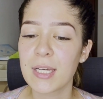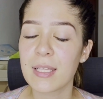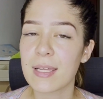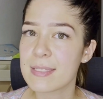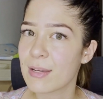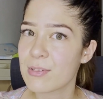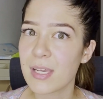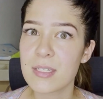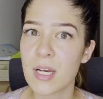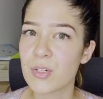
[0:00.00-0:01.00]
That sounds like
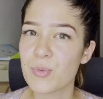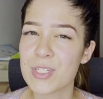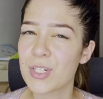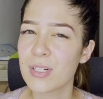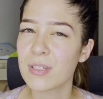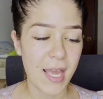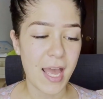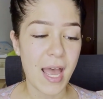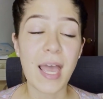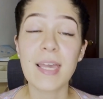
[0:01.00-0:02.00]
a tongue twister.
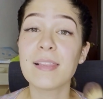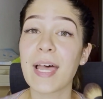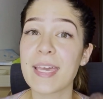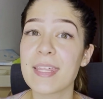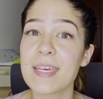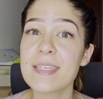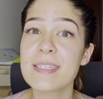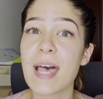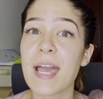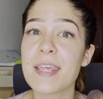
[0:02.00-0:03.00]
I like
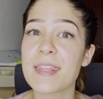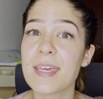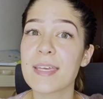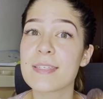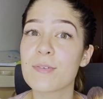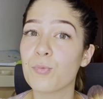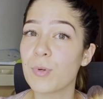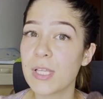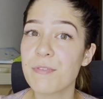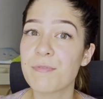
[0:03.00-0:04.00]
this. I think it's
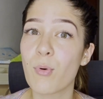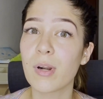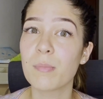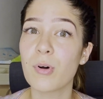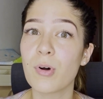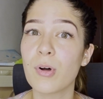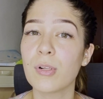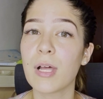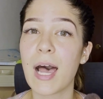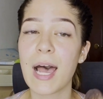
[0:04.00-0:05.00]
really
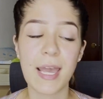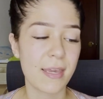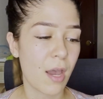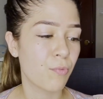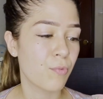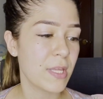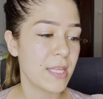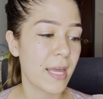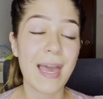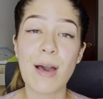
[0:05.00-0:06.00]
affordable. I really
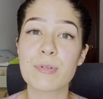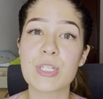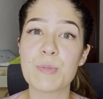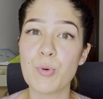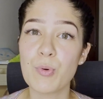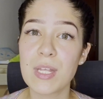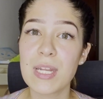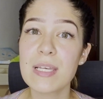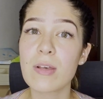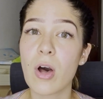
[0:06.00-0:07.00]
like how smooth it
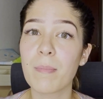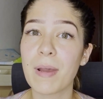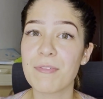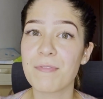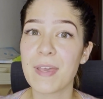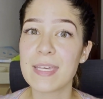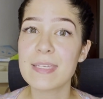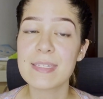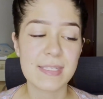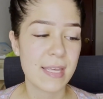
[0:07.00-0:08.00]
is on my
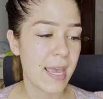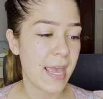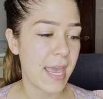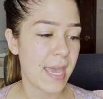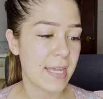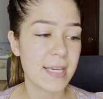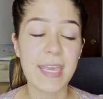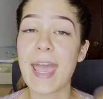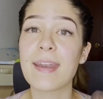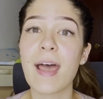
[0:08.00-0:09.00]
face. And
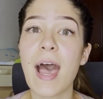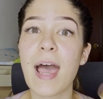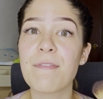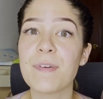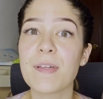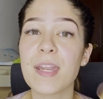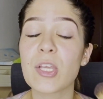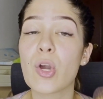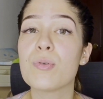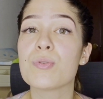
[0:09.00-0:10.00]
again, I feel that
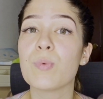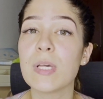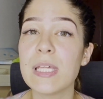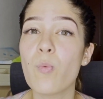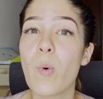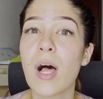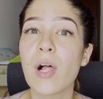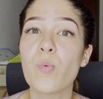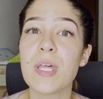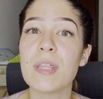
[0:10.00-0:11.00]
it goes really
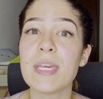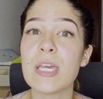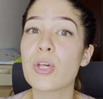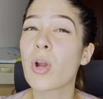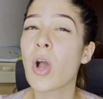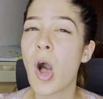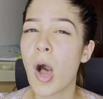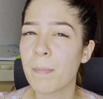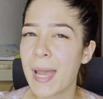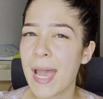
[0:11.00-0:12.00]
well with either
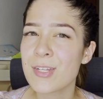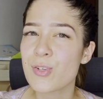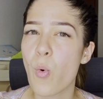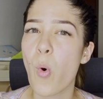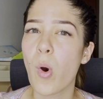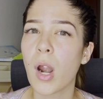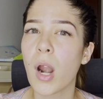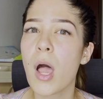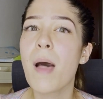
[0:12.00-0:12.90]
compact or